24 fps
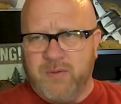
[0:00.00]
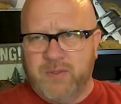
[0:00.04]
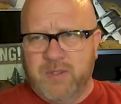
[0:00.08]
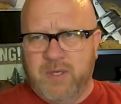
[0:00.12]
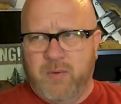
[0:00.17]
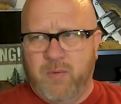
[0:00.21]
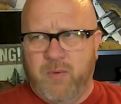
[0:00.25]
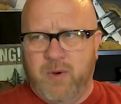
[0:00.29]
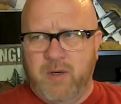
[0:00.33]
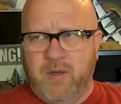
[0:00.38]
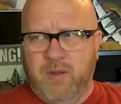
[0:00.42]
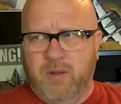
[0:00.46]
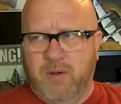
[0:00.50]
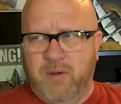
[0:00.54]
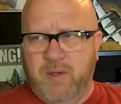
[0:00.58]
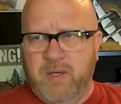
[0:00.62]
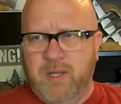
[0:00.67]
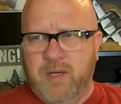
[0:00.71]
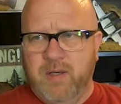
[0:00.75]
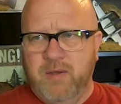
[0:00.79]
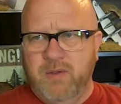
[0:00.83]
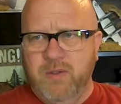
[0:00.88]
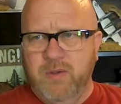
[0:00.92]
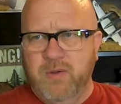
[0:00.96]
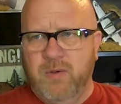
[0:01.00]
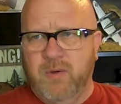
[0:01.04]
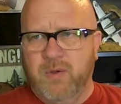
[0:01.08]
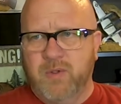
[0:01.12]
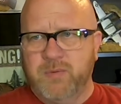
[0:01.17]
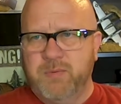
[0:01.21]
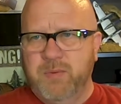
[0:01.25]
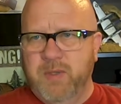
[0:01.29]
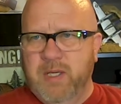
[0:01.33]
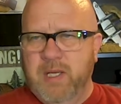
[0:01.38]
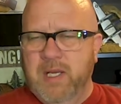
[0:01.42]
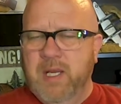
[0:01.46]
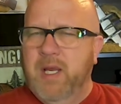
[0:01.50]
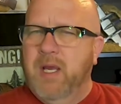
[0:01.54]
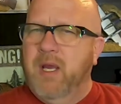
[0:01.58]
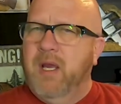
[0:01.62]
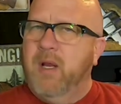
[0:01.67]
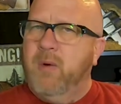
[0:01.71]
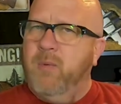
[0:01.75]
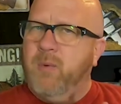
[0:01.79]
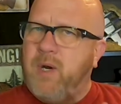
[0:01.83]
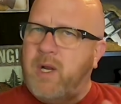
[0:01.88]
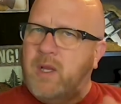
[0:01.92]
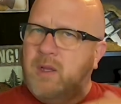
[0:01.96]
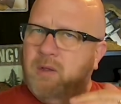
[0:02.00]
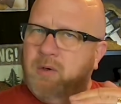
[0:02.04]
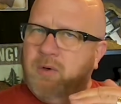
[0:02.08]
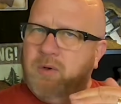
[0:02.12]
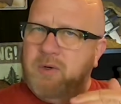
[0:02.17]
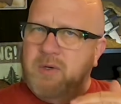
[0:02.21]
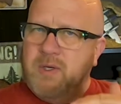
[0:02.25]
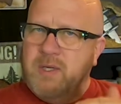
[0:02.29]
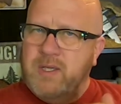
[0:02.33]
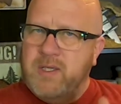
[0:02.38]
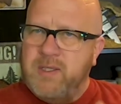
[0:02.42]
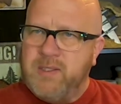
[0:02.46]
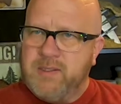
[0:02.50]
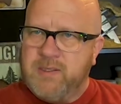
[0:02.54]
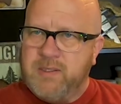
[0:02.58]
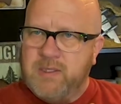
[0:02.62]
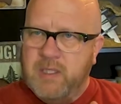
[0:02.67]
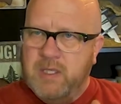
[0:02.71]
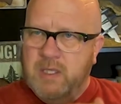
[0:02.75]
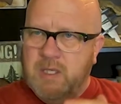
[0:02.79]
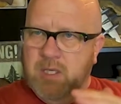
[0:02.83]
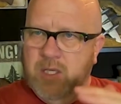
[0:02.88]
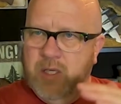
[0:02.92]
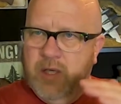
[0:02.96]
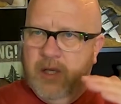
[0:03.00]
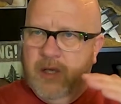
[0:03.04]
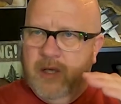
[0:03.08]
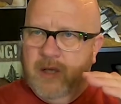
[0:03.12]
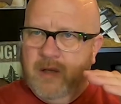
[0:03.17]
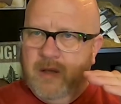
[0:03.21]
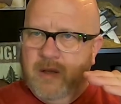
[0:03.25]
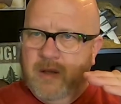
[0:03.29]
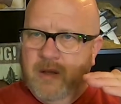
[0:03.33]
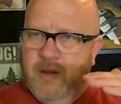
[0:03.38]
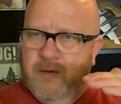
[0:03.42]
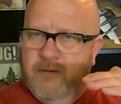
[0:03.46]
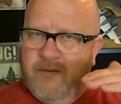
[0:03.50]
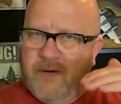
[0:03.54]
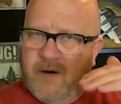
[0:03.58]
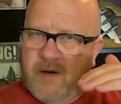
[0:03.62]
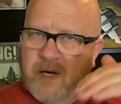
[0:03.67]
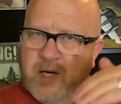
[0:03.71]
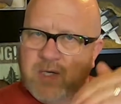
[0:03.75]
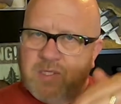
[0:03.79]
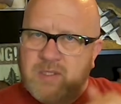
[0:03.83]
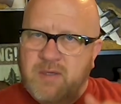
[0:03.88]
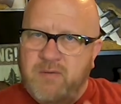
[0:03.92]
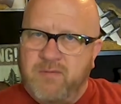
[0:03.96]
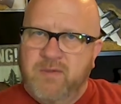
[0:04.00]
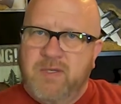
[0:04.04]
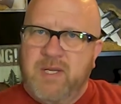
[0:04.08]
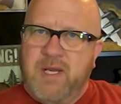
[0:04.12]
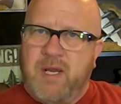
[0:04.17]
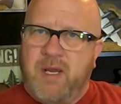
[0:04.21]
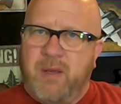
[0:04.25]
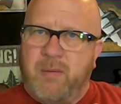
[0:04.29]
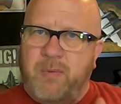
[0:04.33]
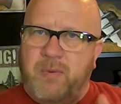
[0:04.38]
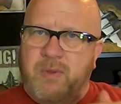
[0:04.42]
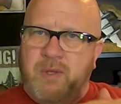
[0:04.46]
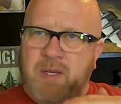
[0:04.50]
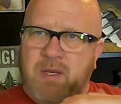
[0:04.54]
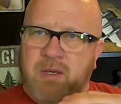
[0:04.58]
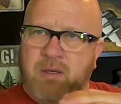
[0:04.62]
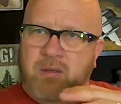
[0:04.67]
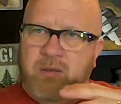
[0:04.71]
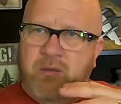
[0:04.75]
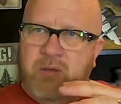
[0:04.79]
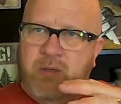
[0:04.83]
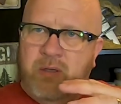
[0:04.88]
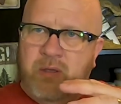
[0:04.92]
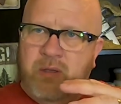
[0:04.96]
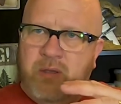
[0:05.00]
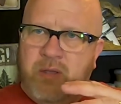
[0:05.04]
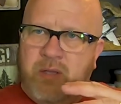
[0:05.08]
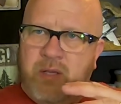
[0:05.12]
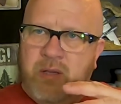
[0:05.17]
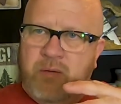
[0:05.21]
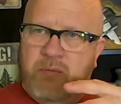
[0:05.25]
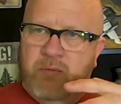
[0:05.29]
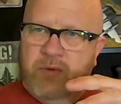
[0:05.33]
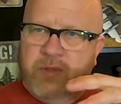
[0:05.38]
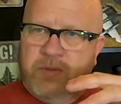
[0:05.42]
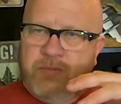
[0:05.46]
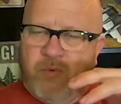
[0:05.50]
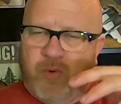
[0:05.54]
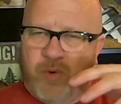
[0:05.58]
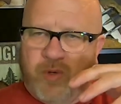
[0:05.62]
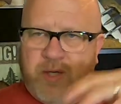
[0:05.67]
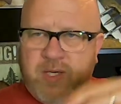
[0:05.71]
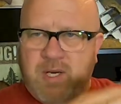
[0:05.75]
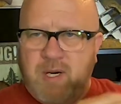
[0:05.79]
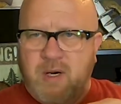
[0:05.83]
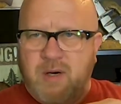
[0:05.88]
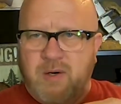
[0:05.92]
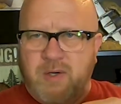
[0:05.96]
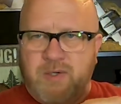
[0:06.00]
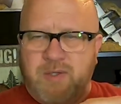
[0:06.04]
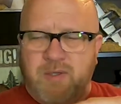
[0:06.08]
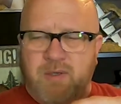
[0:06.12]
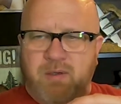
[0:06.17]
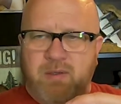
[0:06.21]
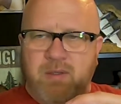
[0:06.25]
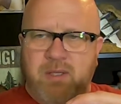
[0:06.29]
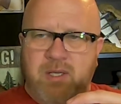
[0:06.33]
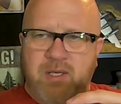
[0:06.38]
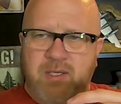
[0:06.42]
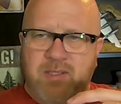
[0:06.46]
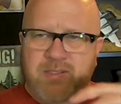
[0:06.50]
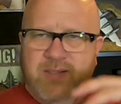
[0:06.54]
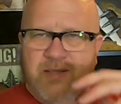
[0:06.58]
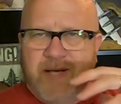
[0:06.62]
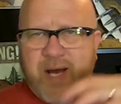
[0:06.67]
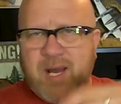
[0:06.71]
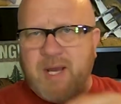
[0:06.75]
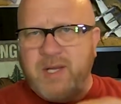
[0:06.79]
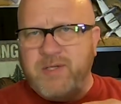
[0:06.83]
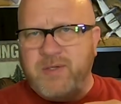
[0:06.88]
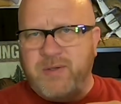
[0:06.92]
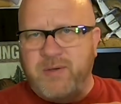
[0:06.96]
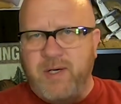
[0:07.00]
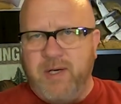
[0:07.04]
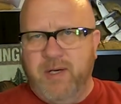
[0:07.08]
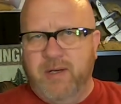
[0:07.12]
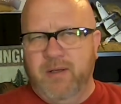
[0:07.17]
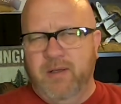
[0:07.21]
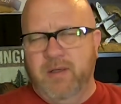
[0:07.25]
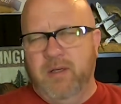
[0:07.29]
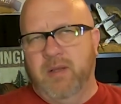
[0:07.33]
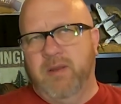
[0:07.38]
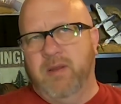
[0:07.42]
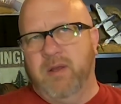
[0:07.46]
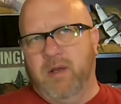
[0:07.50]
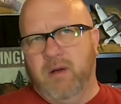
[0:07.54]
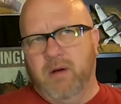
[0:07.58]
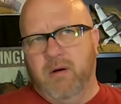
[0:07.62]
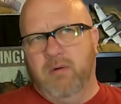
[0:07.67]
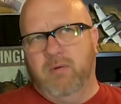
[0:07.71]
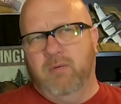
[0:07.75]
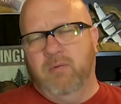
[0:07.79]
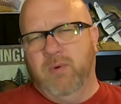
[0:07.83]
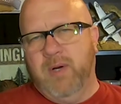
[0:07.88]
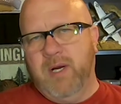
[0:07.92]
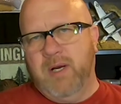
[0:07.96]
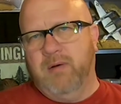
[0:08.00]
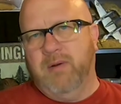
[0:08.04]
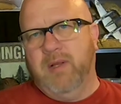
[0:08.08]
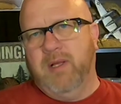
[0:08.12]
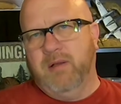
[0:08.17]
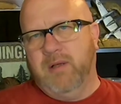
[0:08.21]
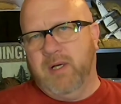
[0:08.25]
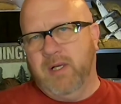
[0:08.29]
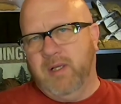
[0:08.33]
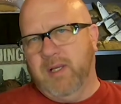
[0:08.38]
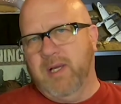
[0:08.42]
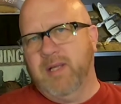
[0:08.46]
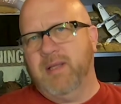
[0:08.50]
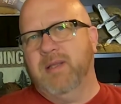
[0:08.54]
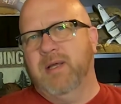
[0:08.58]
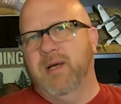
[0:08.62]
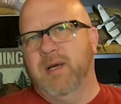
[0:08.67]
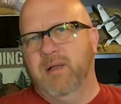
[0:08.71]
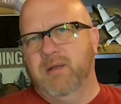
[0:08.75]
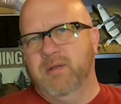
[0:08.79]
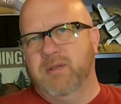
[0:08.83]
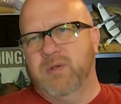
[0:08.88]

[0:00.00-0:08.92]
And I wanted to learn how to do those. And what I learned is the variation of depth, and it was more character, and they exaggerated. And I thought, oh, wow, I like that.